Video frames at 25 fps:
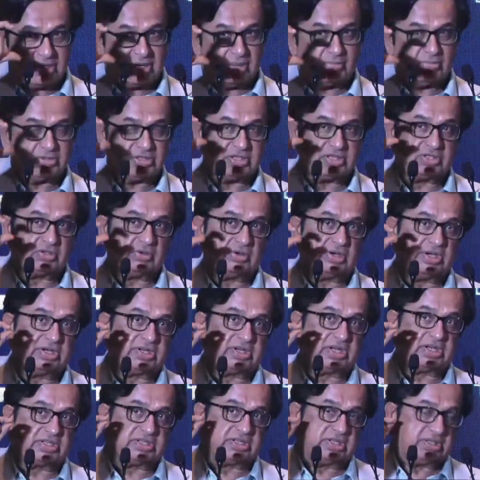I'm just only
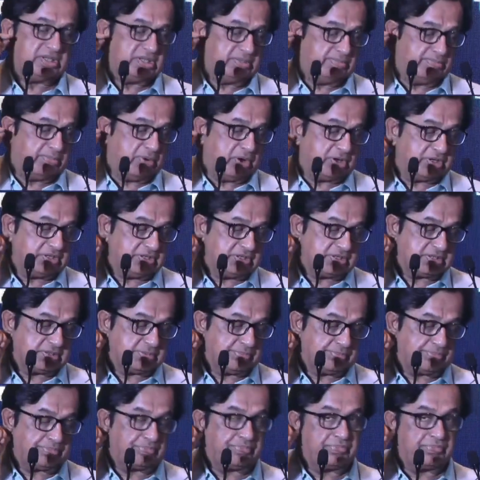touching the points.